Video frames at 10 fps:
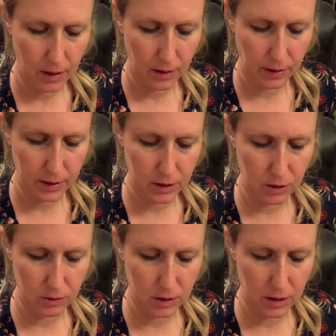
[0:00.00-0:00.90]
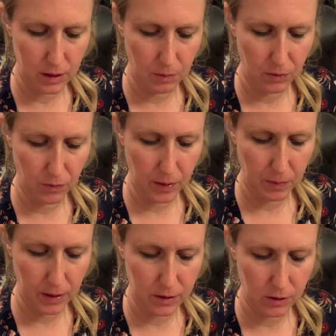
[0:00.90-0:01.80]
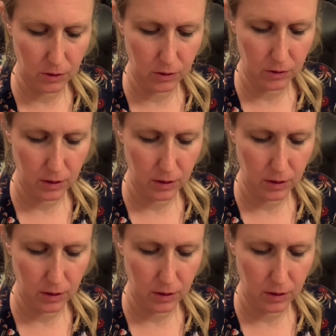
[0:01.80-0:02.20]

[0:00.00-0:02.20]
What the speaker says: I like to use the tip of my pencil.